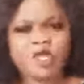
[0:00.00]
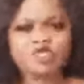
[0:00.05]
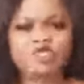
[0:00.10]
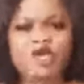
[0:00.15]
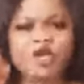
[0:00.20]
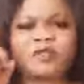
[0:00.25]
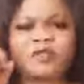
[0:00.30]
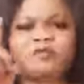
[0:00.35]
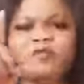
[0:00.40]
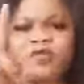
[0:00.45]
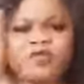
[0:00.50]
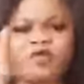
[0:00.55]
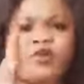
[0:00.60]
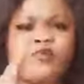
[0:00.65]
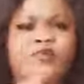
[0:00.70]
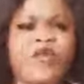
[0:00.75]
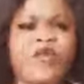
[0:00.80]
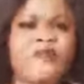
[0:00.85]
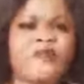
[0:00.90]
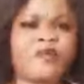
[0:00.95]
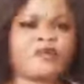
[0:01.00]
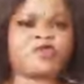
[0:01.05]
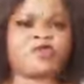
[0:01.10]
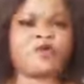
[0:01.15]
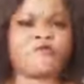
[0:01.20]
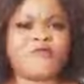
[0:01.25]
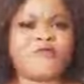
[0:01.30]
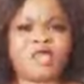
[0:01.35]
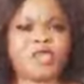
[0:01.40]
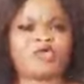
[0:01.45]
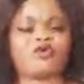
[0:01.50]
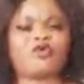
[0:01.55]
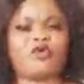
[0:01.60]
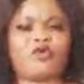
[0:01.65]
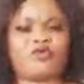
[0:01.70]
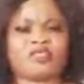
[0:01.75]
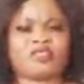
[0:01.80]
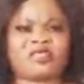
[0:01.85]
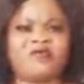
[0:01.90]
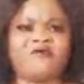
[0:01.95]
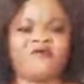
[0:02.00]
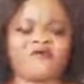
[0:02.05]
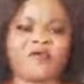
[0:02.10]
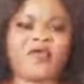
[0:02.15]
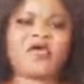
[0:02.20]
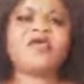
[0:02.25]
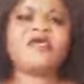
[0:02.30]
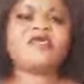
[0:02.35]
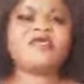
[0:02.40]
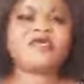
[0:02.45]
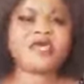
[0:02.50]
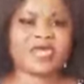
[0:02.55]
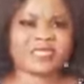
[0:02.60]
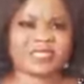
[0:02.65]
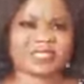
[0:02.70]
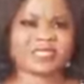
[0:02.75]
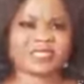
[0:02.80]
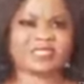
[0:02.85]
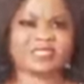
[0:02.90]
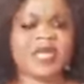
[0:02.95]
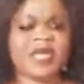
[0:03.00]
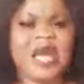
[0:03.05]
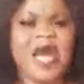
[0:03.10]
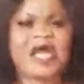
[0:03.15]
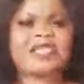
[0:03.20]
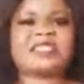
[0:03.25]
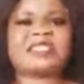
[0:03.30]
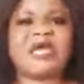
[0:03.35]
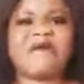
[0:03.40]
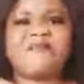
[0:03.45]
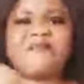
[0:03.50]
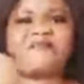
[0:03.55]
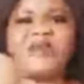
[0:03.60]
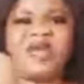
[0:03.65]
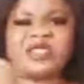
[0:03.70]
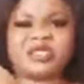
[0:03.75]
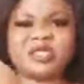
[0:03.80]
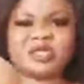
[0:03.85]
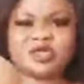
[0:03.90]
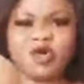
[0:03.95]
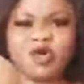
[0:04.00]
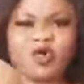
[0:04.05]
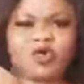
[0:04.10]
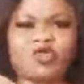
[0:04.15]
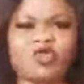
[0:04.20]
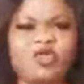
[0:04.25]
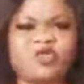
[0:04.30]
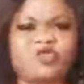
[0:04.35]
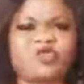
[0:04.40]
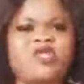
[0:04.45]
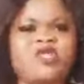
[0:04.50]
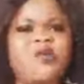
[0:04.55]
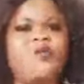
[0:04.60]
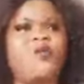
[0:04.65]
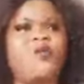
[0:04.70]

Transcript: not to be able to make you conceive. Yes, as I break this coconut today